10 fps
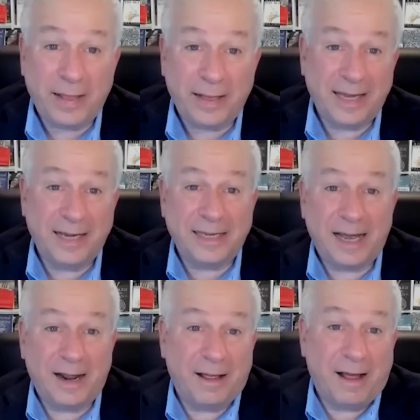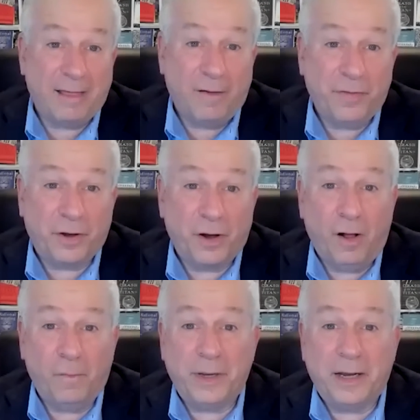the thing is that I love the
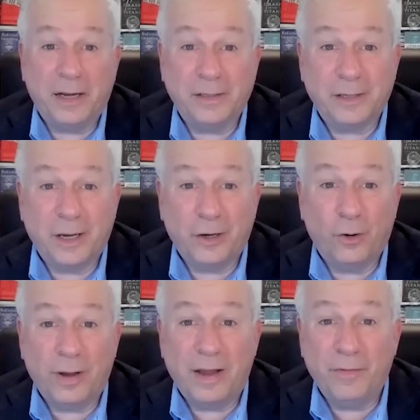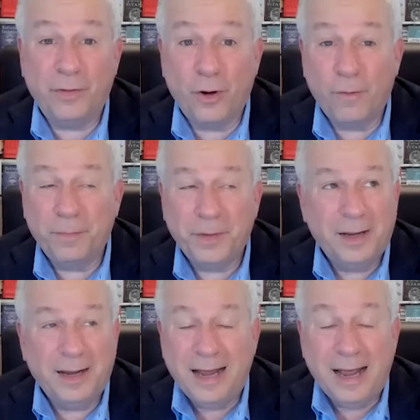call because, even though,
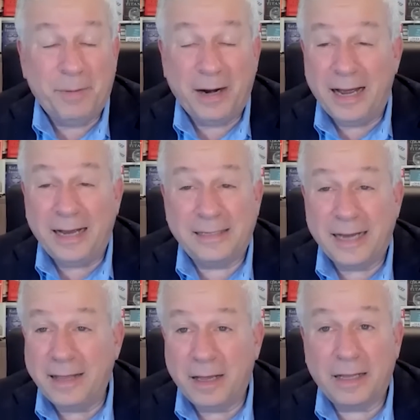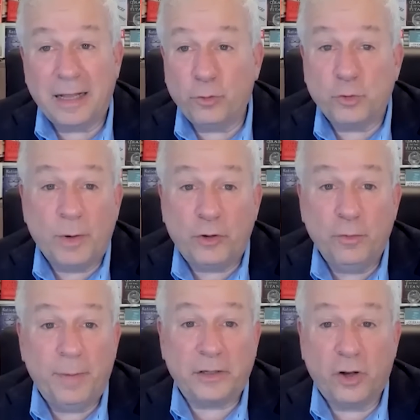but I say that those are my two
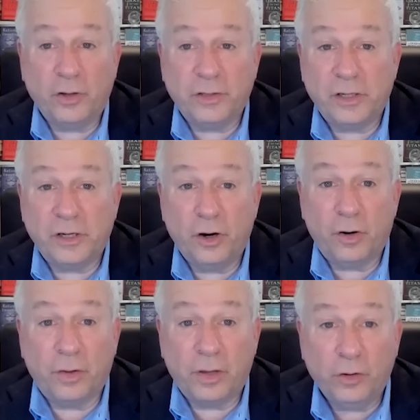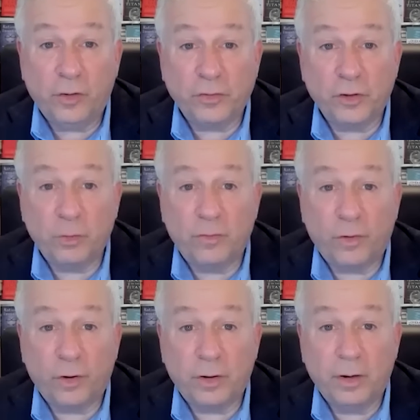best calls this year. Yield curve's going to
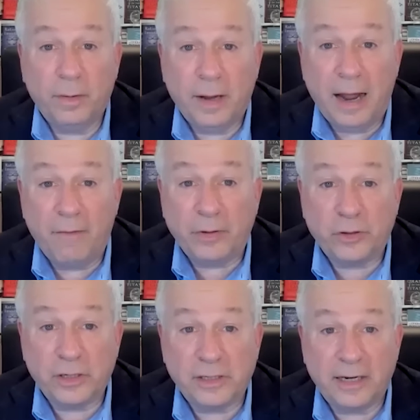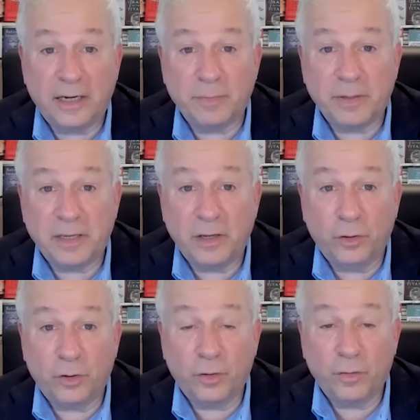invert. Everybody's going to say dismiss the
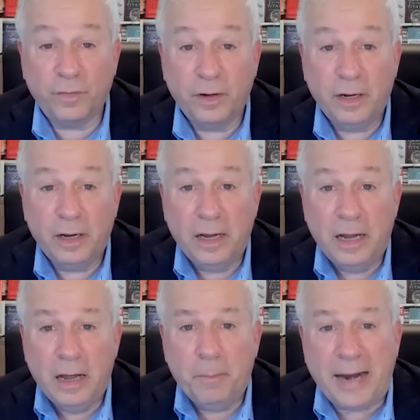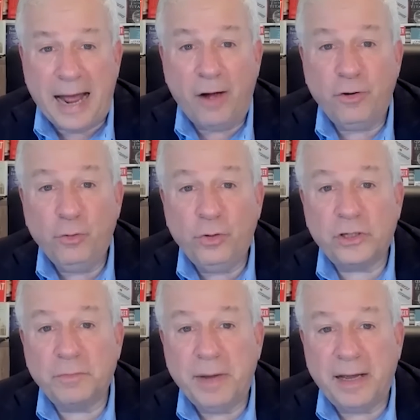yield curve. But how do you
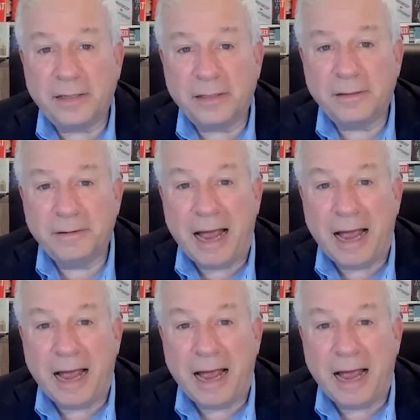dismiss